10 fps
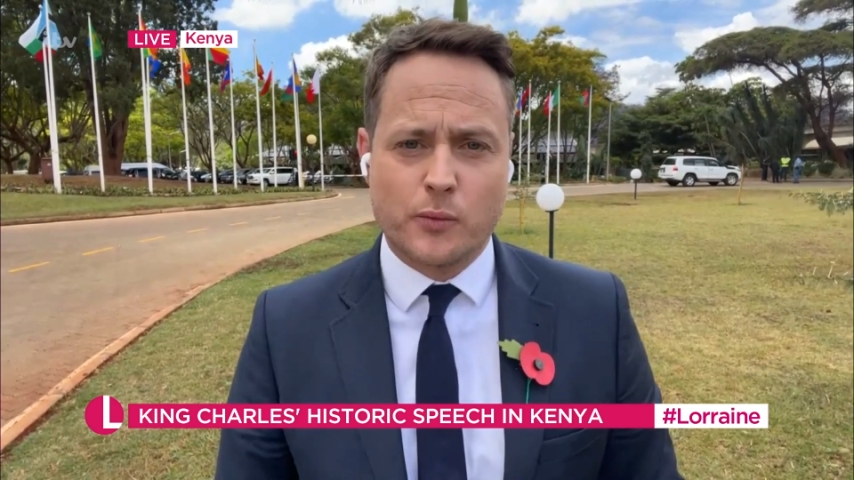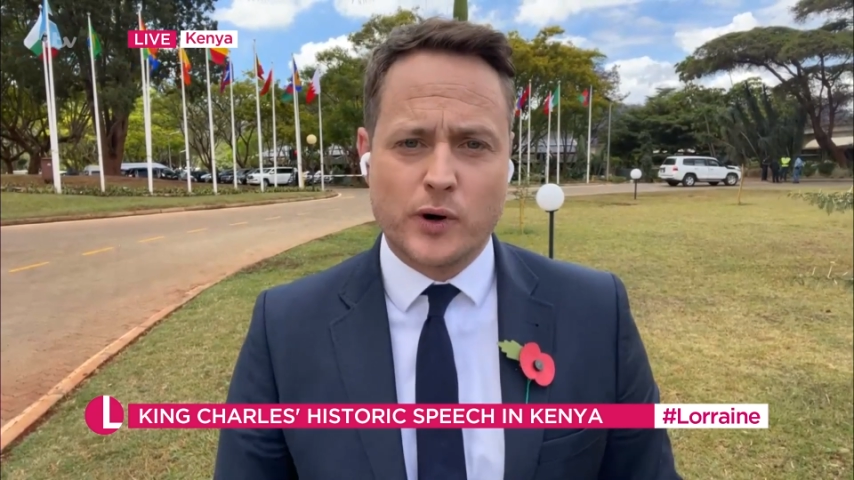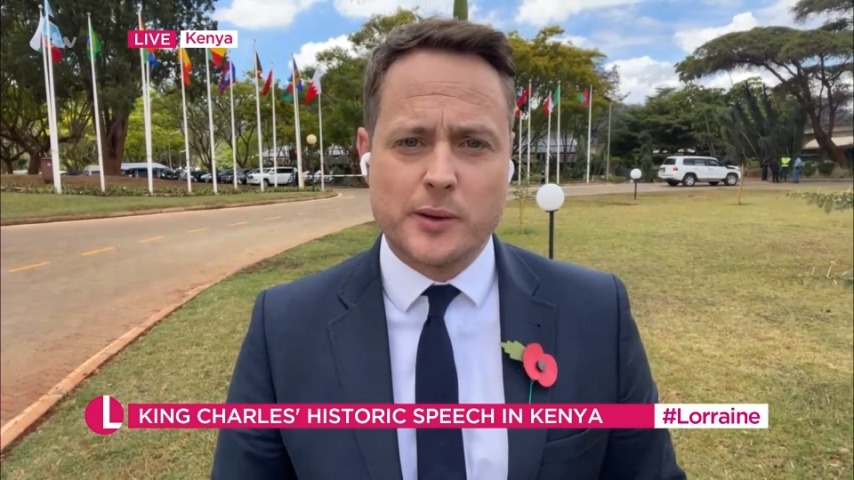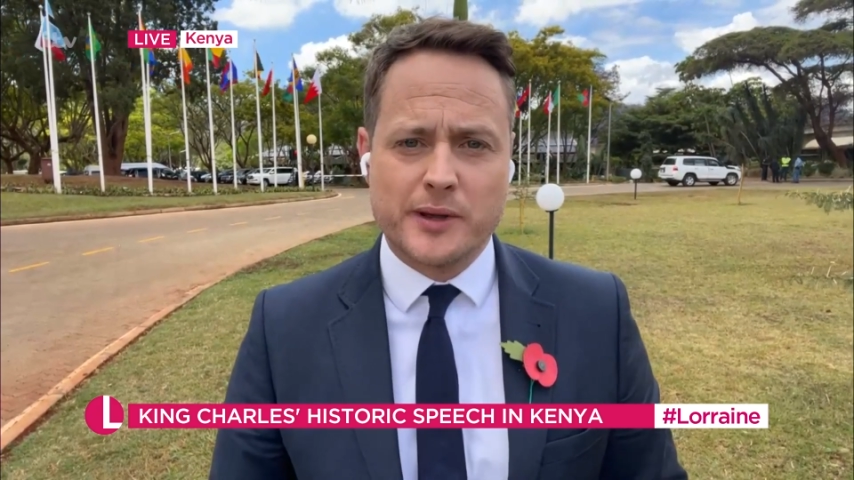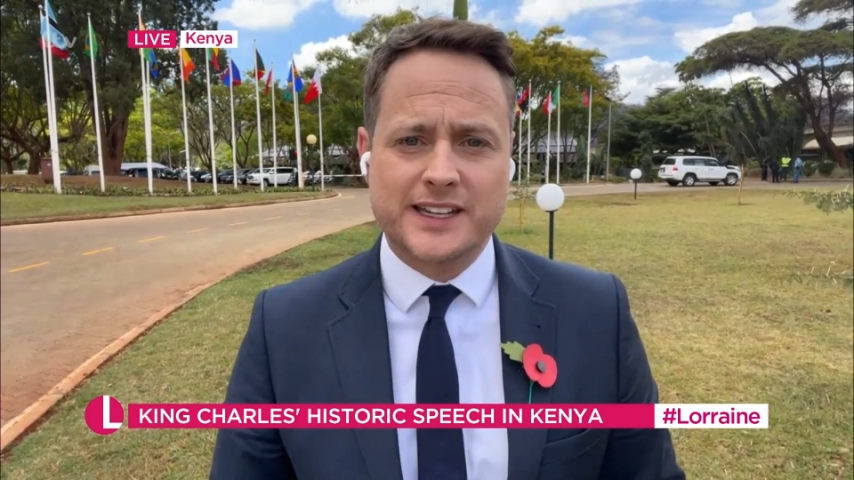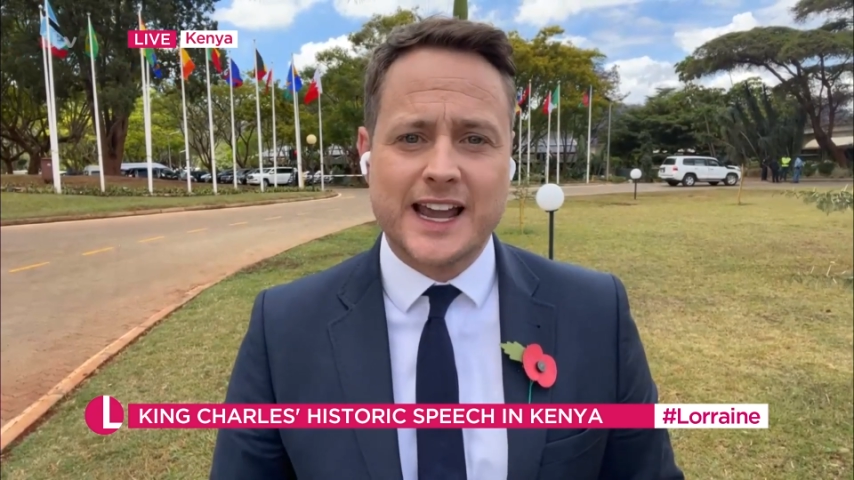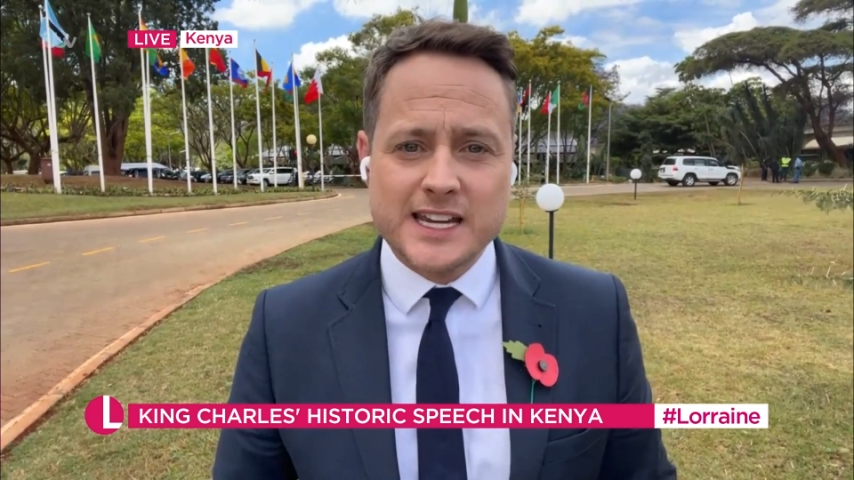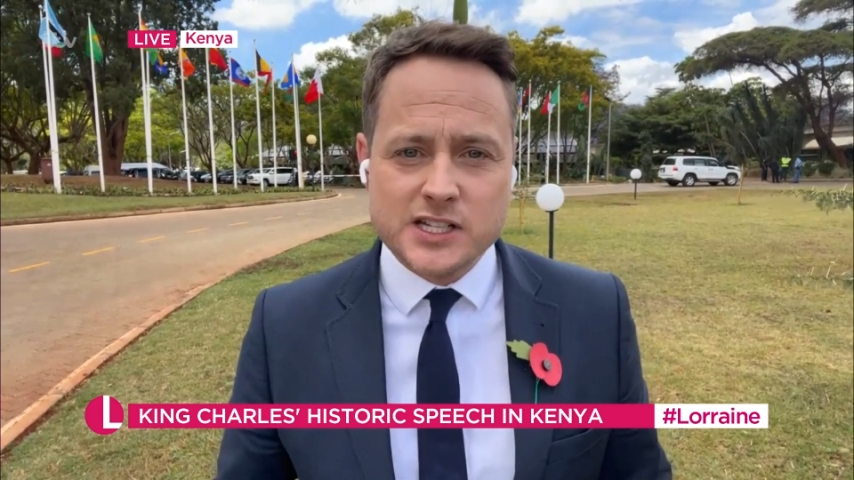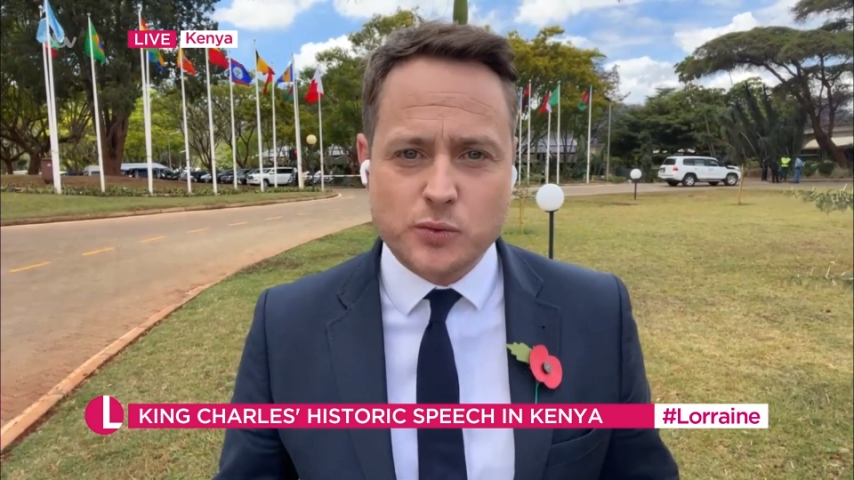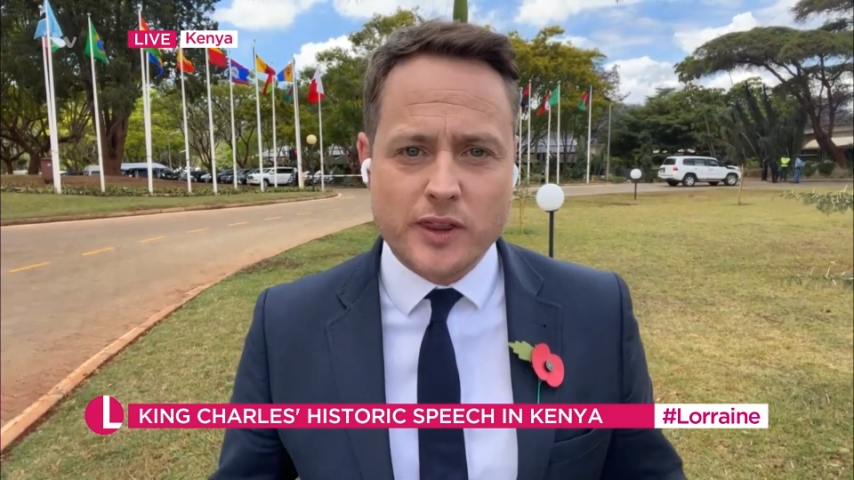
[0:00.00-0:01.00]
William and
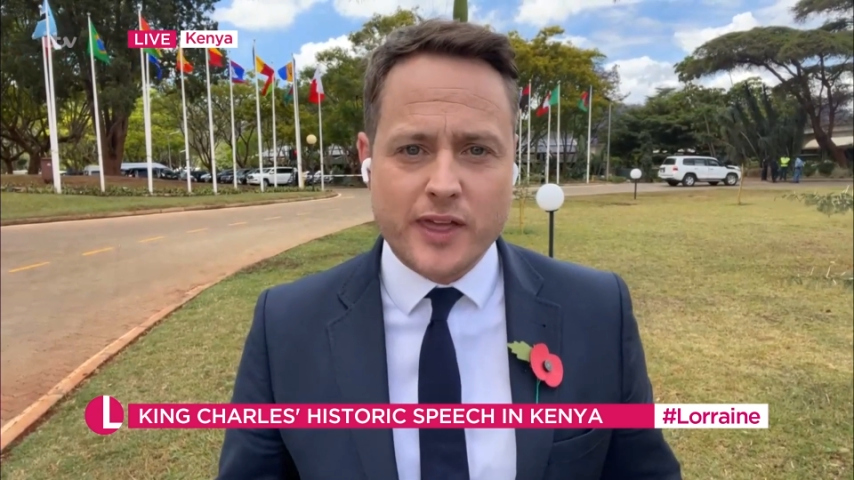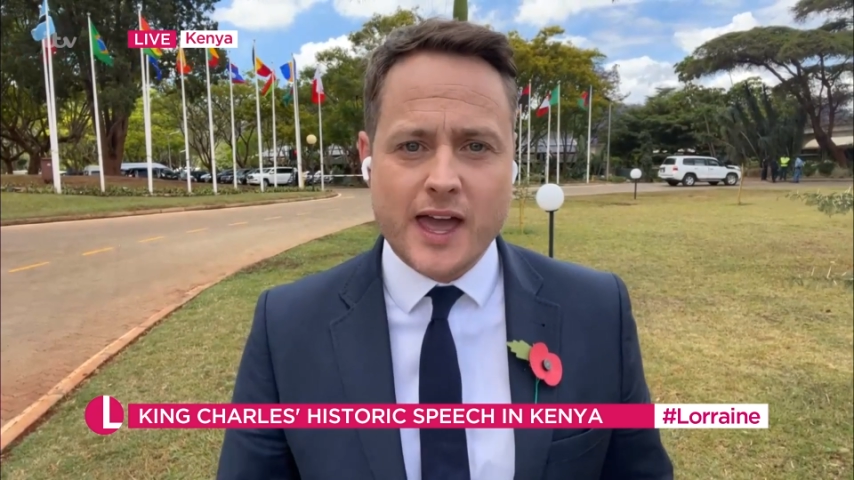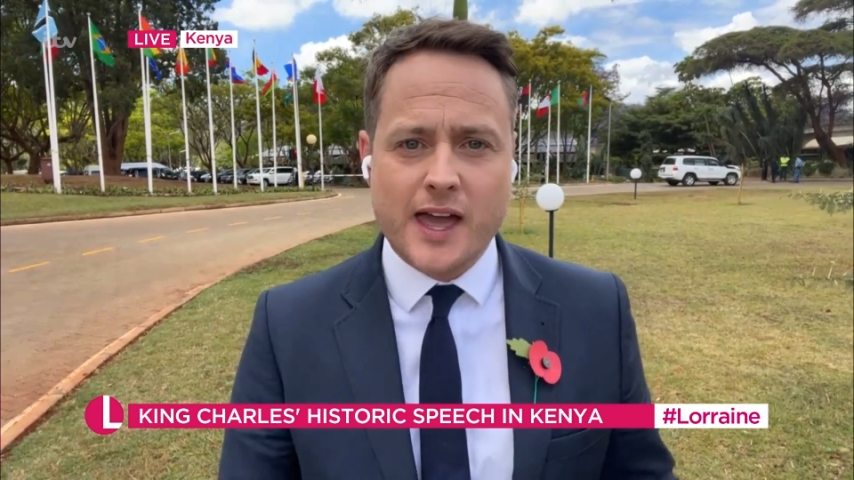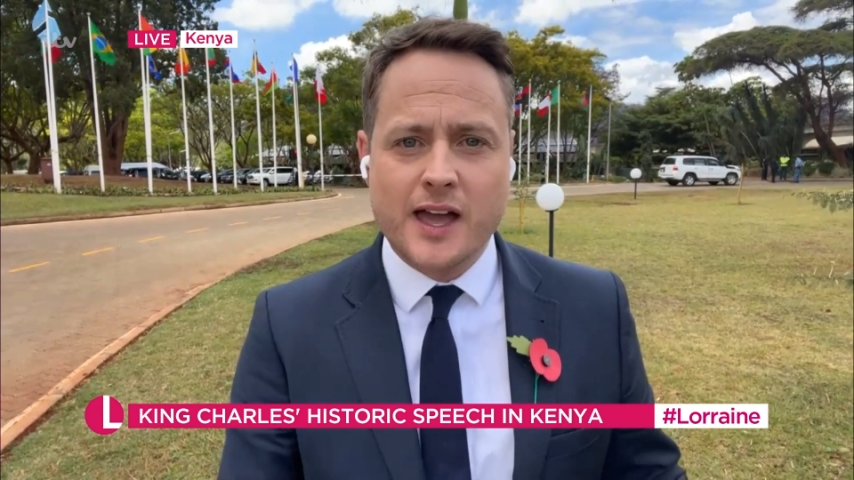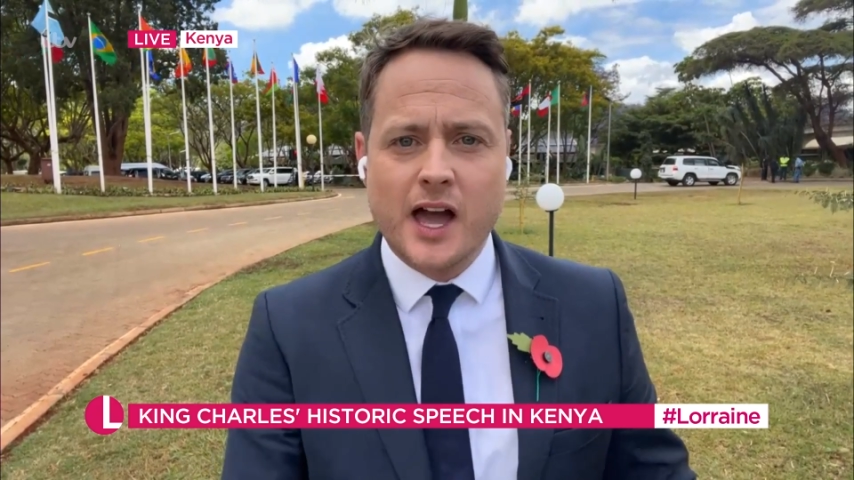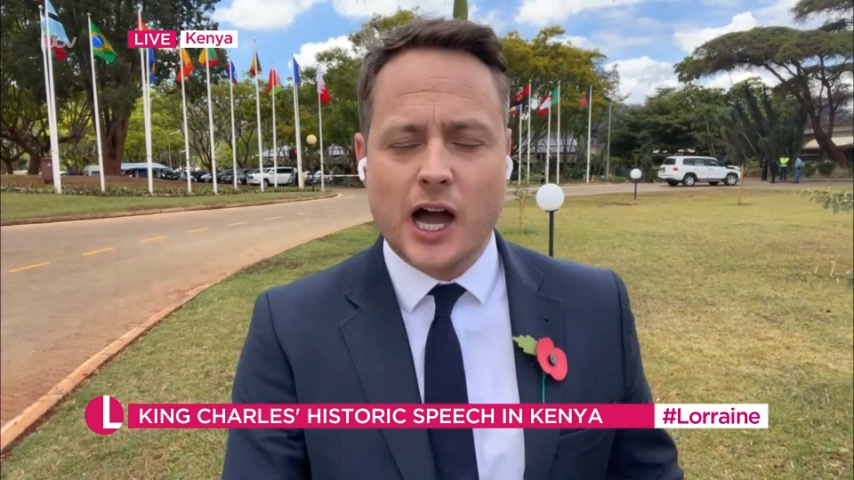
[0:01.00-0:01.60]
Kate were there